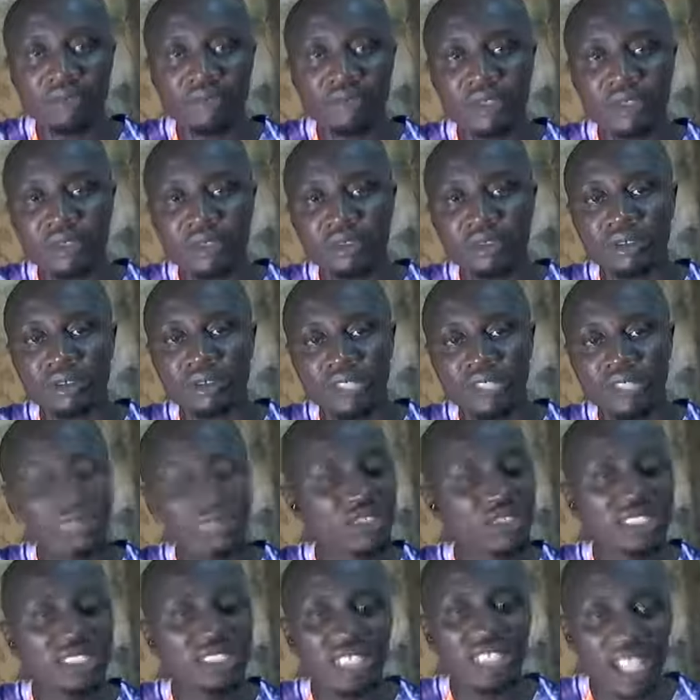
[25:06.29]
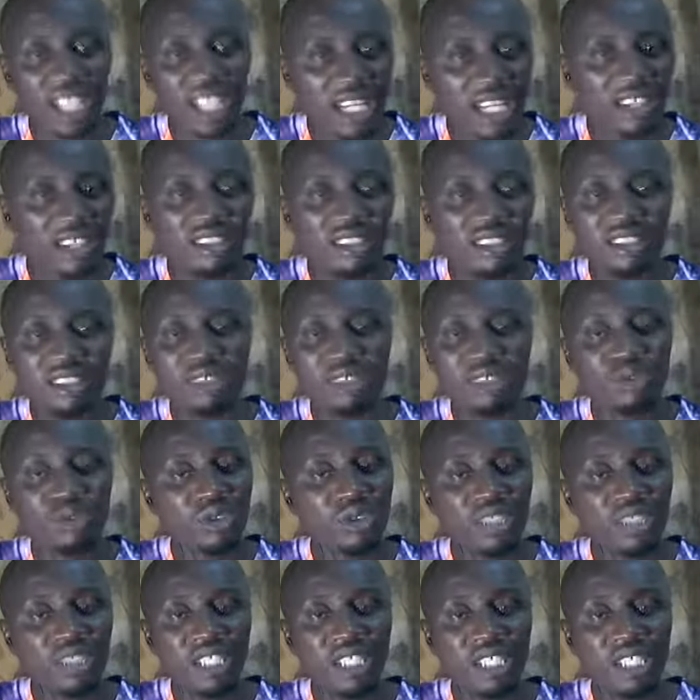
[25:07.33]
If it's there, it
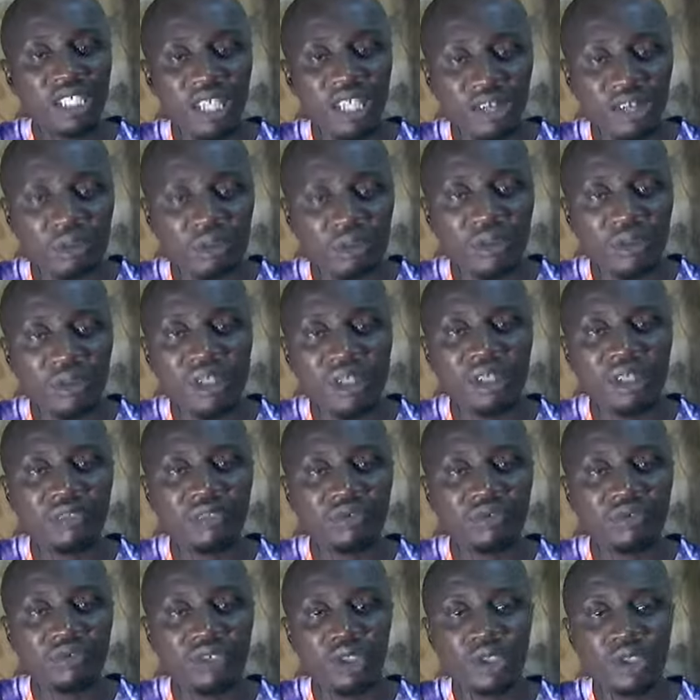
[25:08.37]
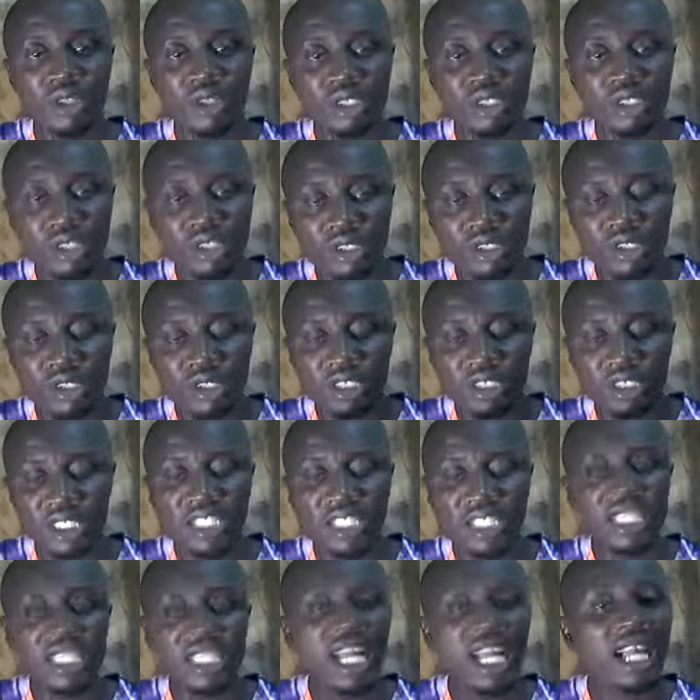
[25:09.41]
won't really help your
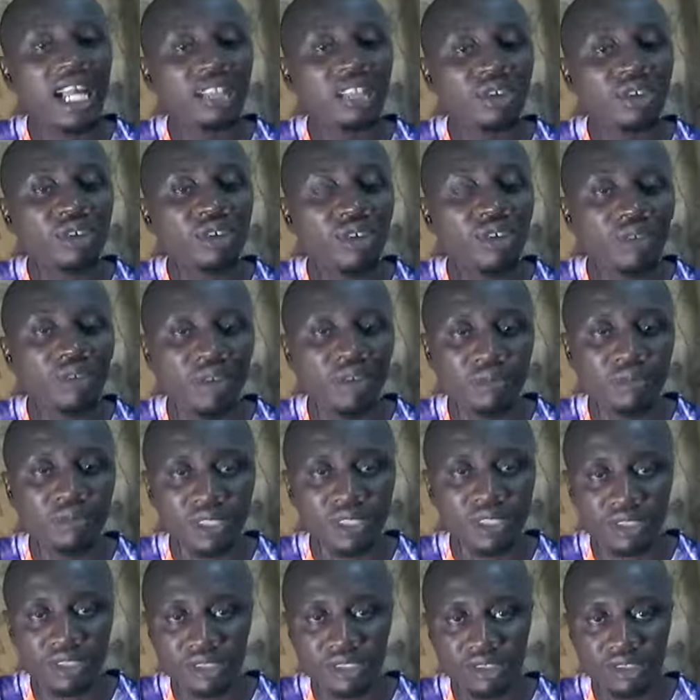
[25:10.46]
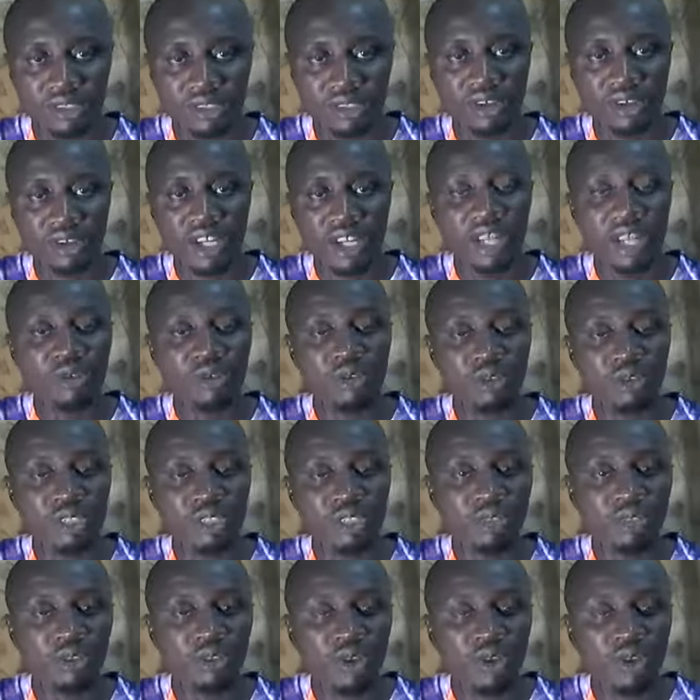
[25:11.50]
cylinder head cover, because oil will always
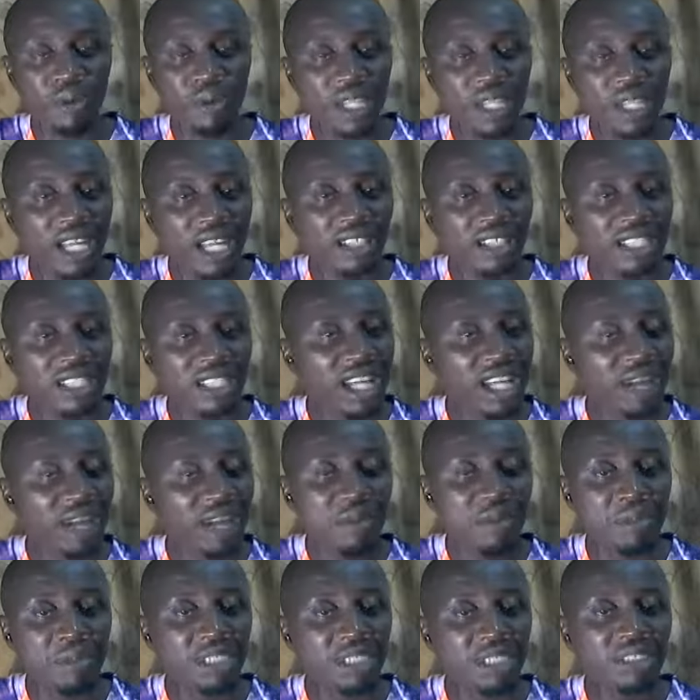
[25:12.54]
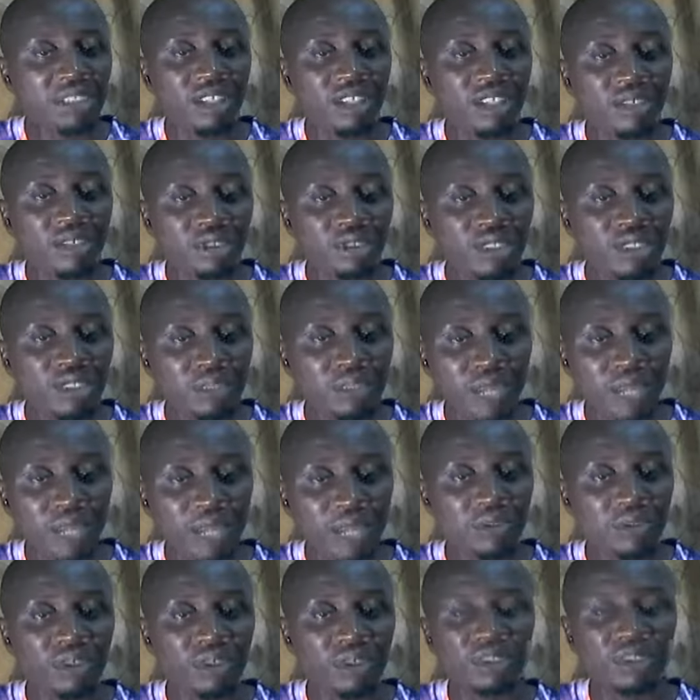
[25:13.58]
be coming out there and be messing out your spark
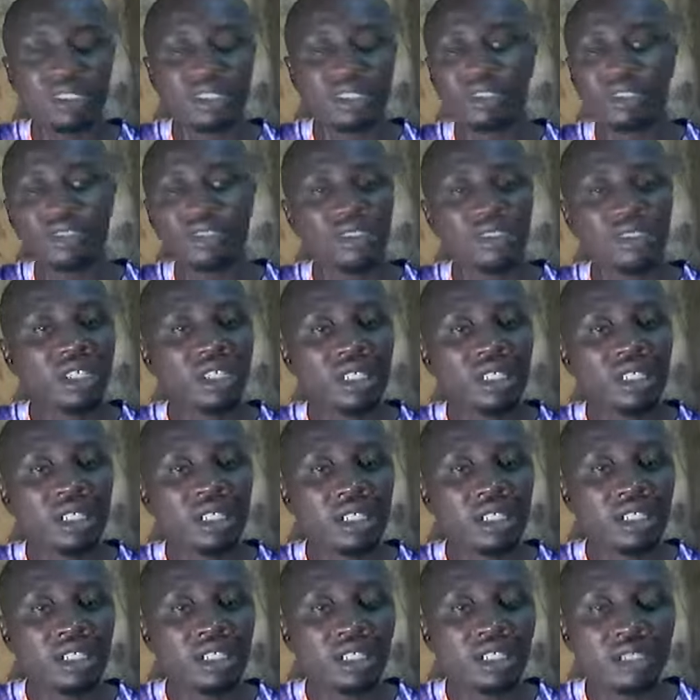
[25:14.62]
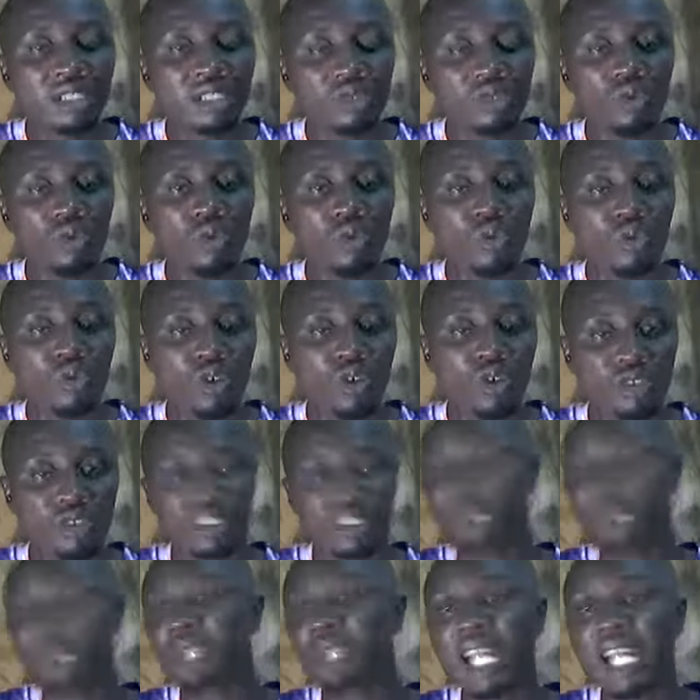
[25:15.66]
plug. So it won't work.
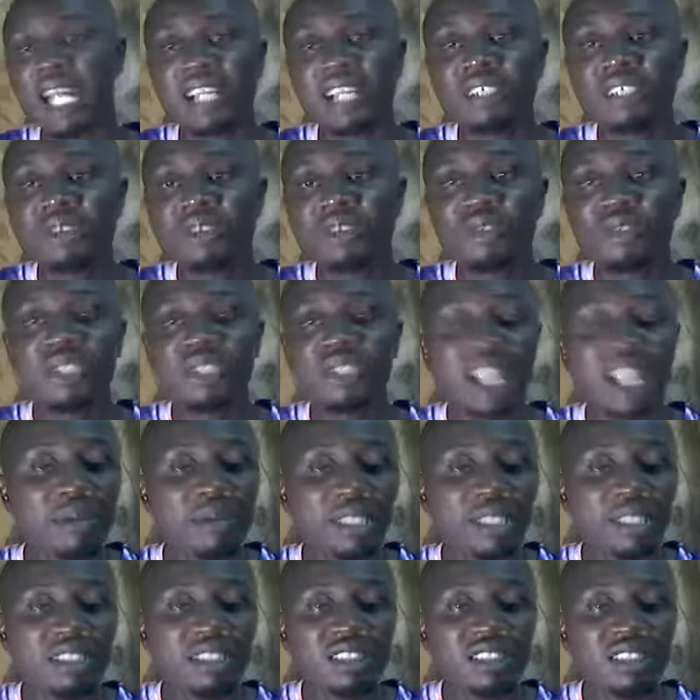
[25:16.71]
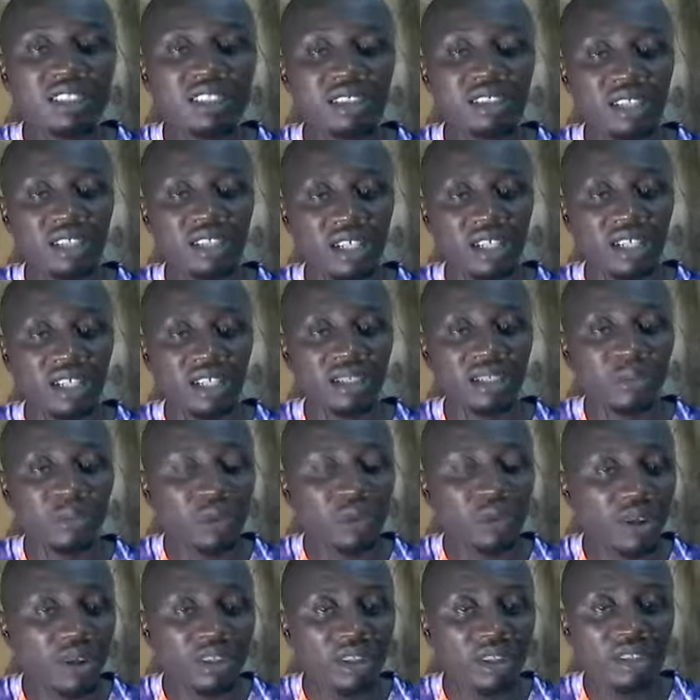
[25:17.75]
Sometimes it will damages the plug.